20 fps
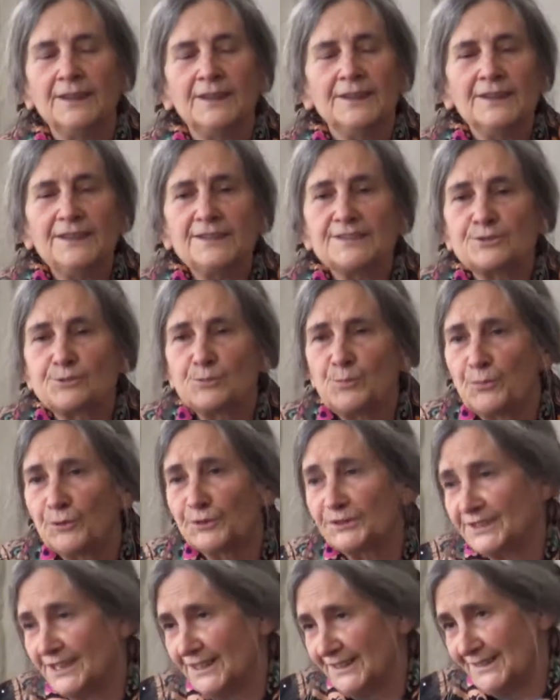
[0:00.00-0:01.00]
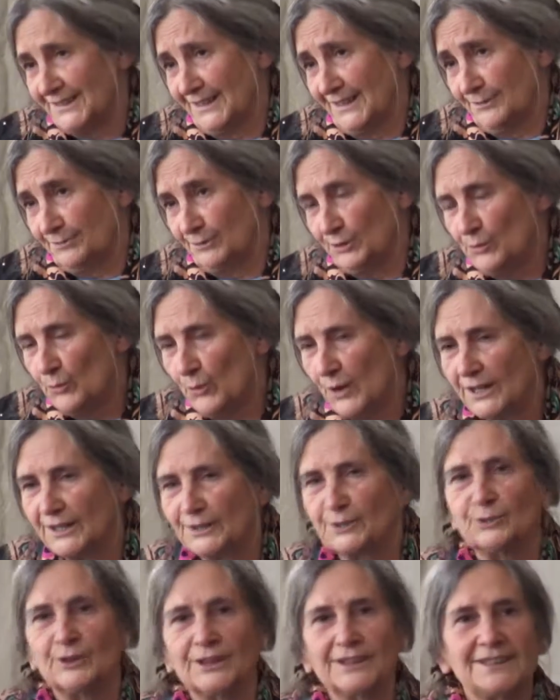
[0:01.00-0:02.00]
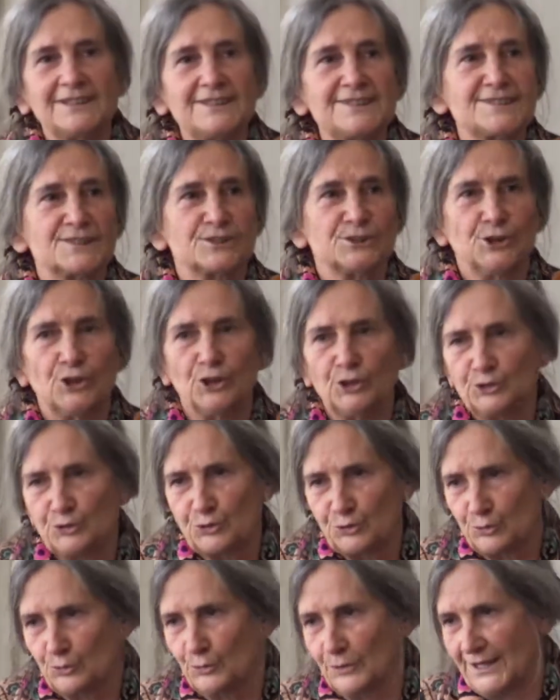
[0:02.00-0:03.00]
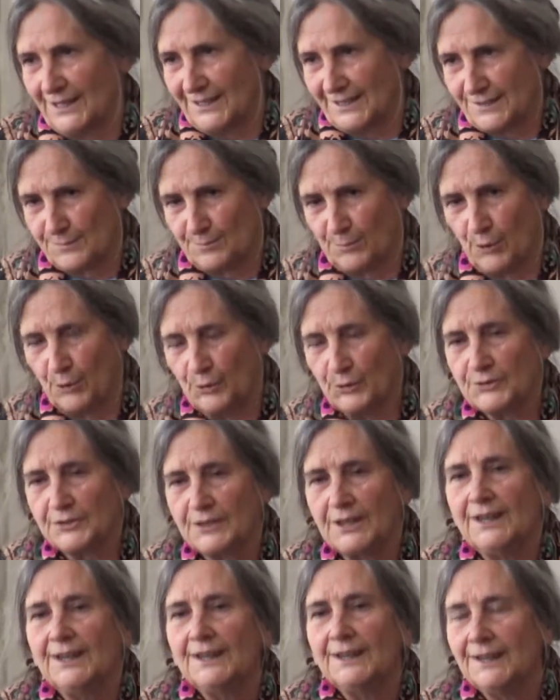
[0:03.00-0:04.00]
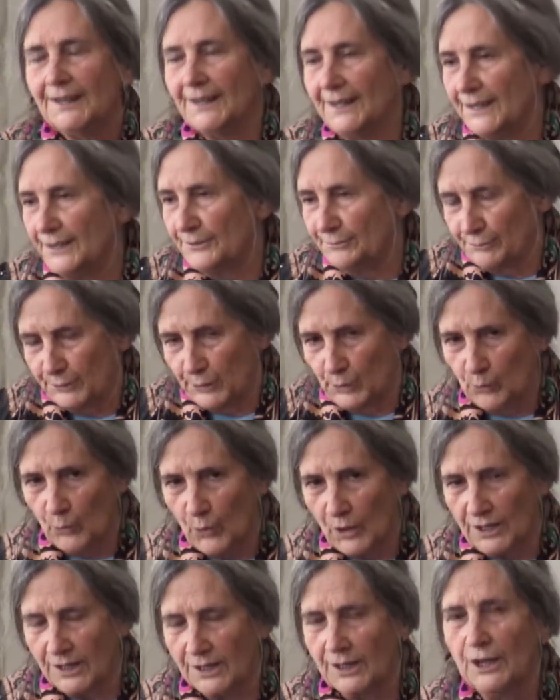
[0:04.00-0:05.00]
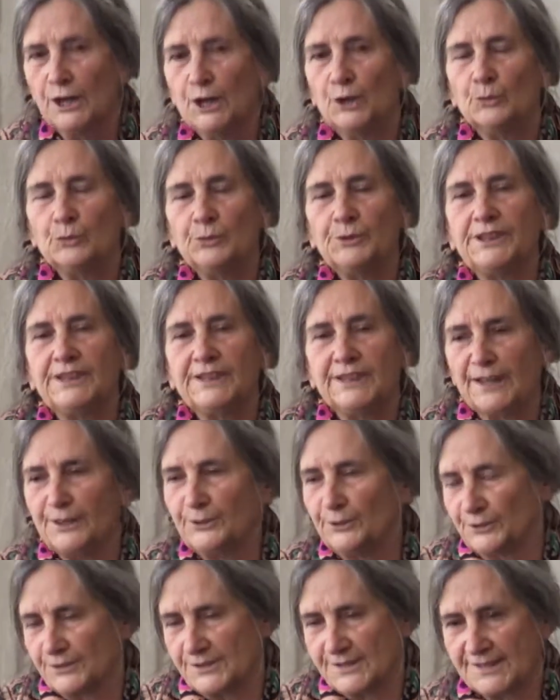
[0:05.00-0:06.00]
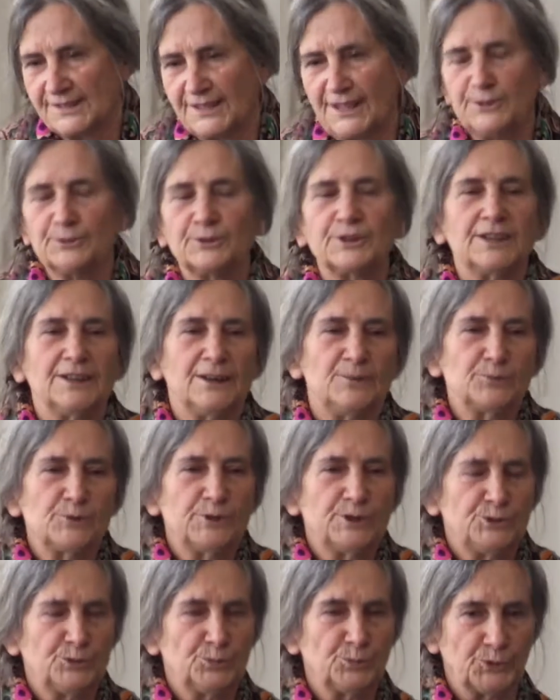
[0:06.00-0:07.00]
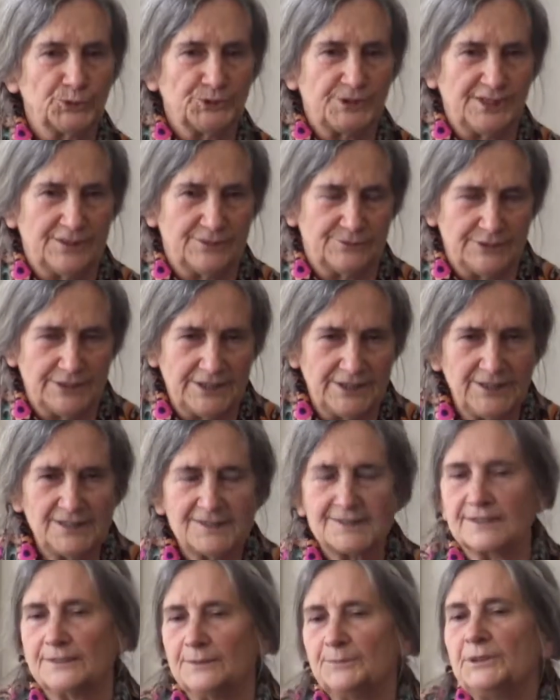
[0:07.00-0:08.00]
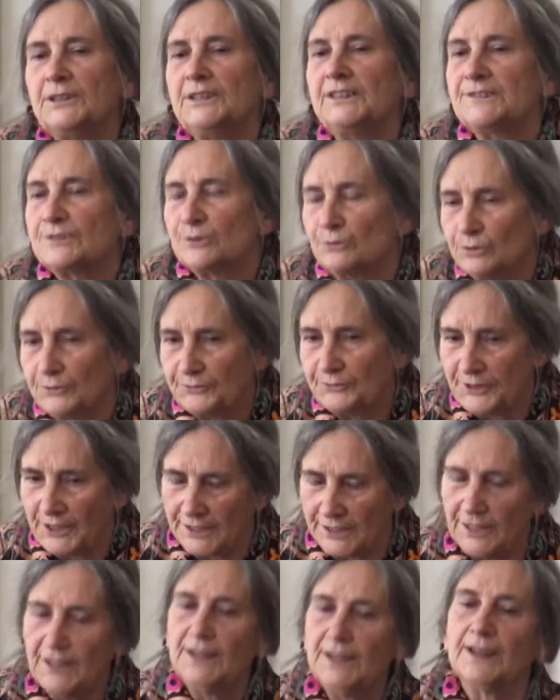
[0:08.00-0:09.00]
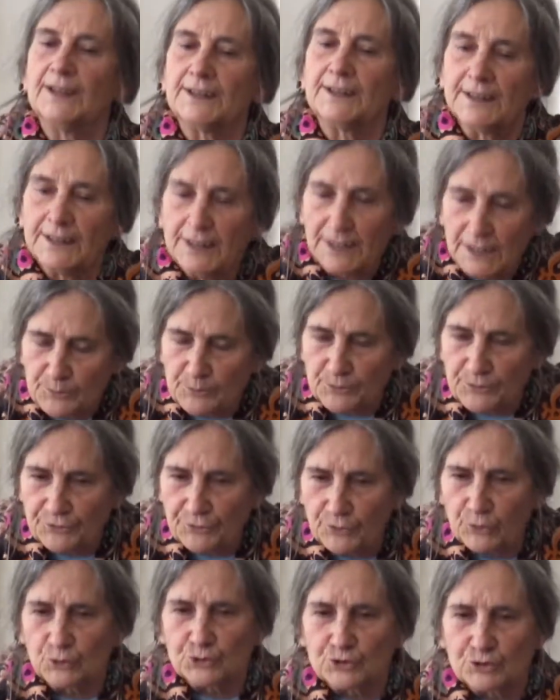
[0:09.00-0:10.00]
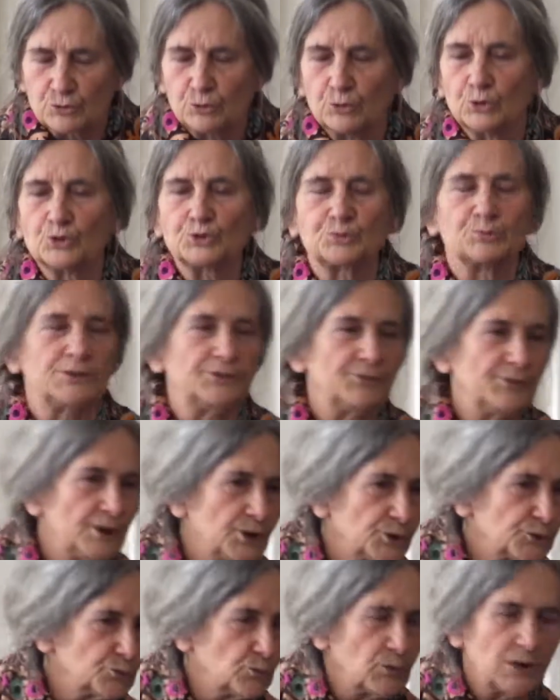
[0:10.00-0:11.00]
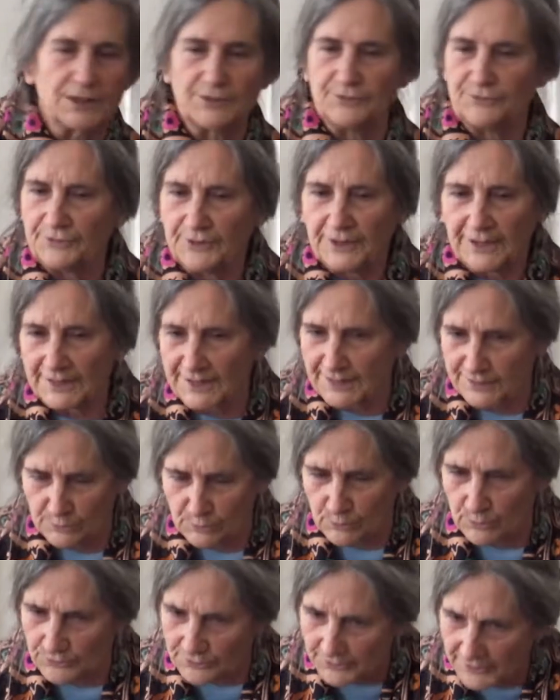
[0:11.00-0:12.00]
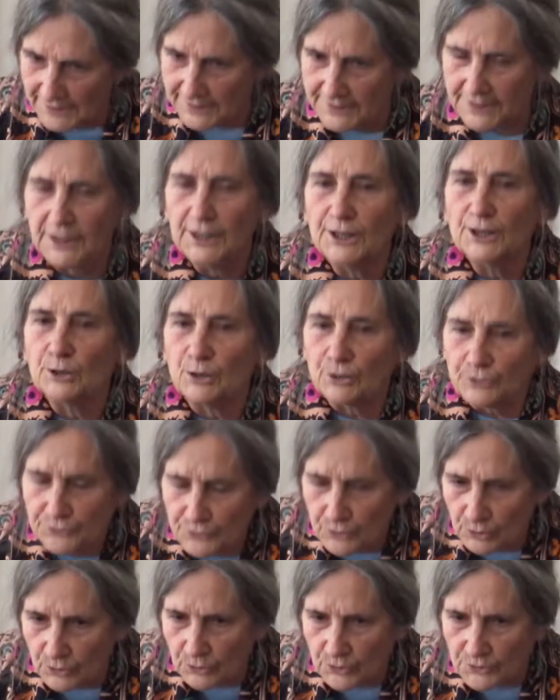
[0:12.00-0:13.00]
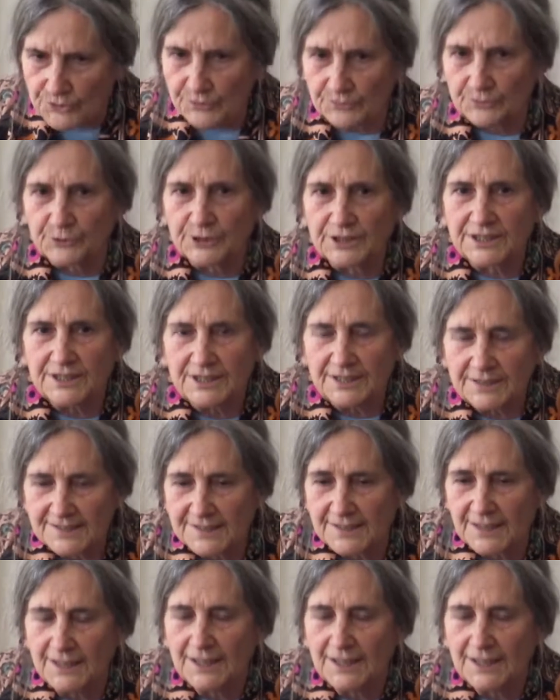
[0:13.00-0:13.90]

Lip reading: is to protect everyone, or at least not to expose everyone. We cannot say, okay, I'm going to protect the kids. I mean, it's a good thing. And I am for schools without Wi-Fi and all that. Of course, the kids